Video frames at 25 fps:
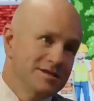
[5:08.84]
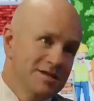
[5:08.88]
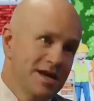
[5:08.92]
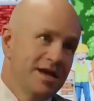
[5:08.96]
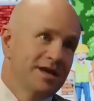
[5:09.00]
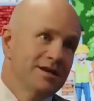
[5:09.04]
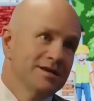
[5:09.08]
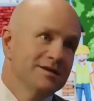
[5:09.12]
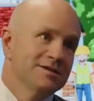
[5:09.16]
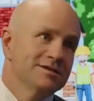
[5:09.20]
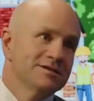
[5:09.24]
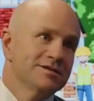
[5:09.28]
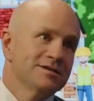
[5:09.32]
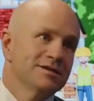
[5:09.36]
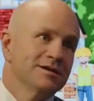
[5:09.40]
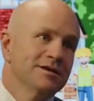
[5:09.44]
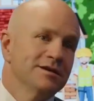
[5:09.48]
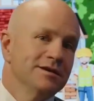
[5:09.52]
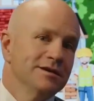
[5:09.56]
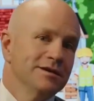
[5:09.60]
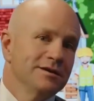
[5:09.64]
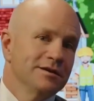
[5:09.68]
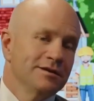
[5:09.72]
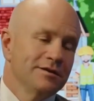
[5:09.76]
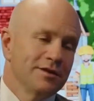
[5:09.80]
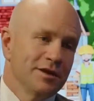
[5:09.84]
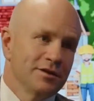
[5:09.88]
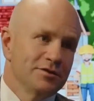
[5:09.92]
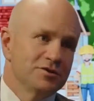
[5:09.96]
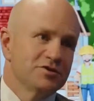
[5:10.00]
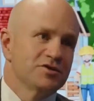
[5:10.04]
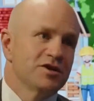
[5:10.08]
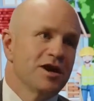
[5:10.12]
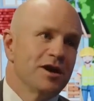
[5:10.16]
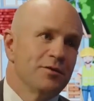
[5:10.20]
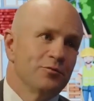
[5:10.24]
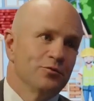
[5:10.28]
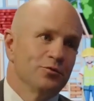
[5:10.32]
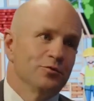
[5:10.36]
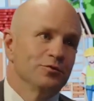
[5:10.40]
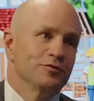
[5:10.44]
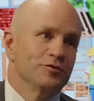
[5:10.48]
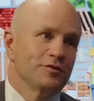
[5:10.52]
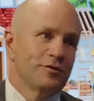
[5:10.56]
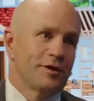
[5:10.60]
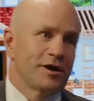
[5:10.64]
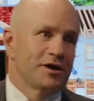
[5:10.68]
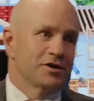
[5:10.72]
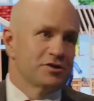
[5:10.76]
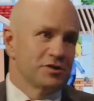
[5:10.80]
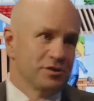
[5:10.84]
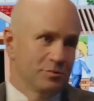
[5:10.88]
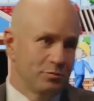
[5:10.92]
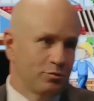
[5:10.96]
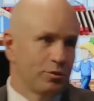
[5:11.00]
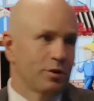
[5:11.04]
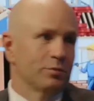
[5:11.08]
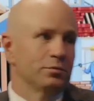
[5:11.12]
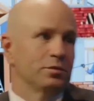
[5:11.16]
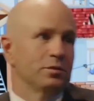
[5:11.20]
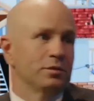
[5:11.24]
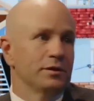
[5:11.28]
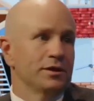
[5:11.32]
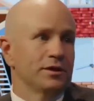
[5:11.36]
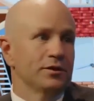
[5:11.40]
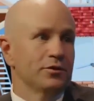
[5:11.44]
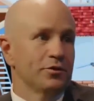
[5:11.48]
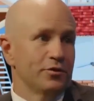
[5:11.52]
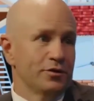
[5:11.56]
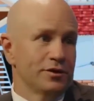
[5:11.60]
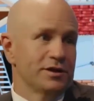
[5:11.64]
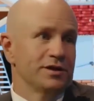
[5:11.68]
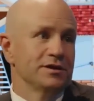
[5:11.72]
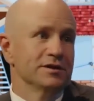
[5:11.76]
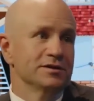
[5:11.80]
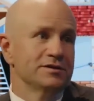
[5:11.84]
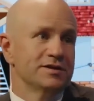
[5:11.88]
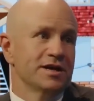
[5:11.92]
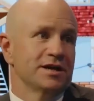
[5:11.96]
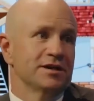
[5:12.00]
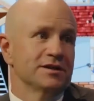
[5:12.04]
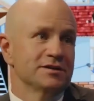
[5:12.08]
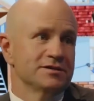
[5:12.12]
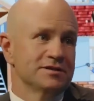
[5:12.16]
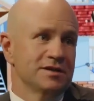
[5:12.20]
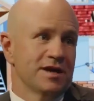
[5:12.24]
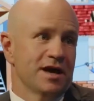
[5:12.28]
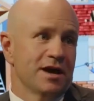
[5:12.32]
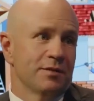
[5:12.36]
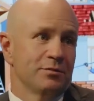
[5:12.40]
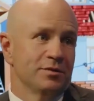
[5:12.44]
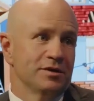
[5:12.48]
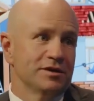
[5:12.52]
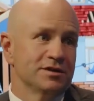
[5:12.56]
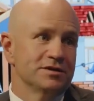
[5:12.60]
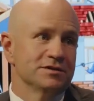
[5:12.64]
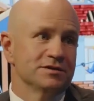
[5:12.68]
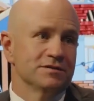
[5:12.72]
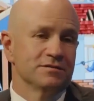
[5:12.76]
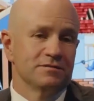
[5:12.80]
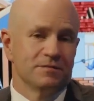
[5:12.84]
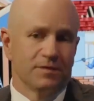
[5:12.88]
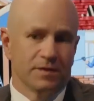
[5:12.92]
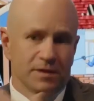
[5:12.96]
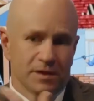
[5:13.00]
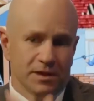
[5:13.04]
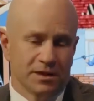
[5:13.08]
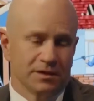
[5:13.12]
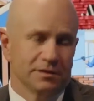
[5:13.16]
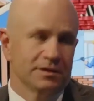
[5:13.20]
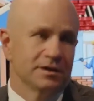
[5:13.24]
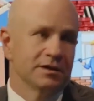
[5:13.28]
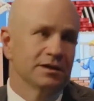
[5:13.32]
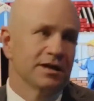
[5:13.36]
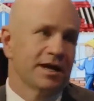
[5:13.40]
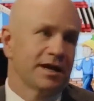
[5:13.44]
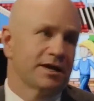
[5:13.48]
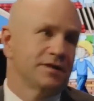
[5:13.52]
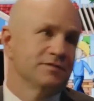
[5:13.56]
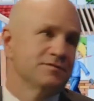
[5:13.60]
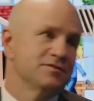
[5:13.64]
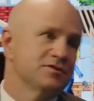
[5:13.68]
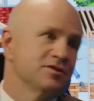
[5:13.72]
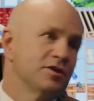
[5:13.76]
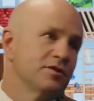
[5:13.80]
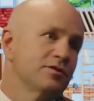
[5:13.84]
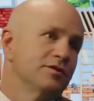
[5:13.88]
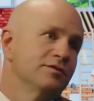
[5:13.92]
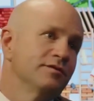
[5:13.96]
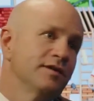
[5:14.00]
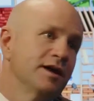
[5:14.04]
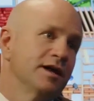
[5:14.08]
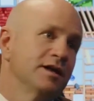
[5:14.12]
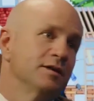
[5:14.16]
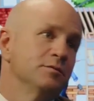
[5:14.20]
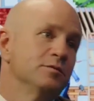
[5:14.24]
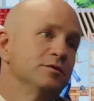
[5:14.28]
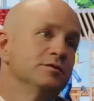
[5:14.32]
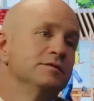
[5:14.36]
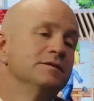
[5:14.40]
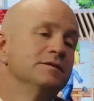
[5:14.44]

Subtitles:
tenants, those same rules are actually probably hurting the tenants now because of the lack of stock available.